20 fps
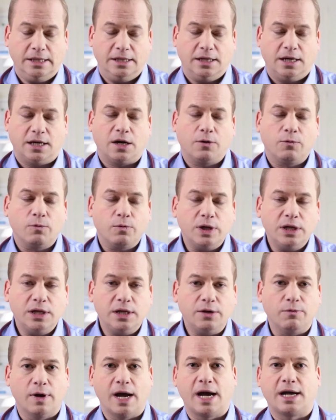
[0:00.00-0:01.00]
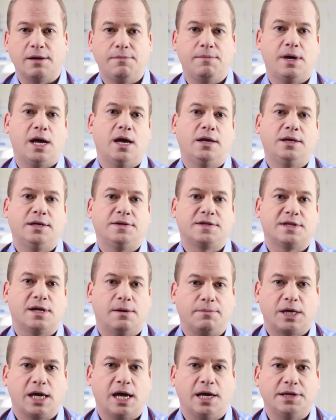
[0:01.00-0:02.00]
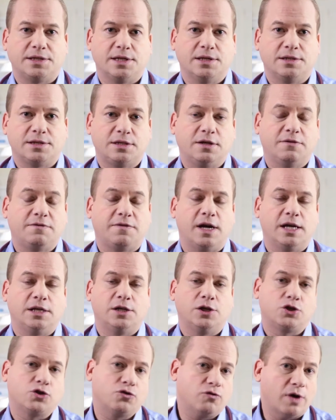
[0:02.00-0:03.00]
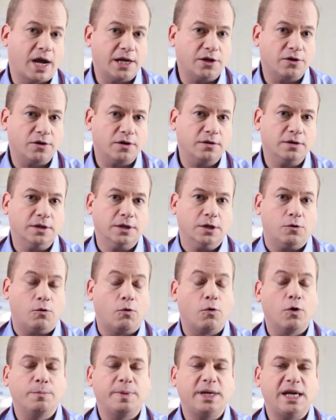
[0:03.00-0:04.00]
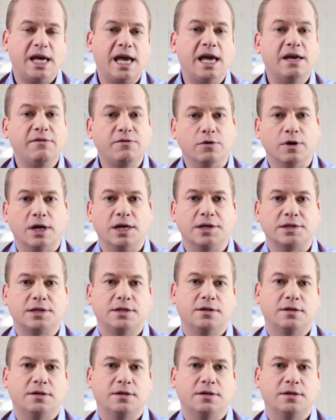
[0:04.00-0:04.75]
And I really recommend in some cases to find a trainer or behaviorist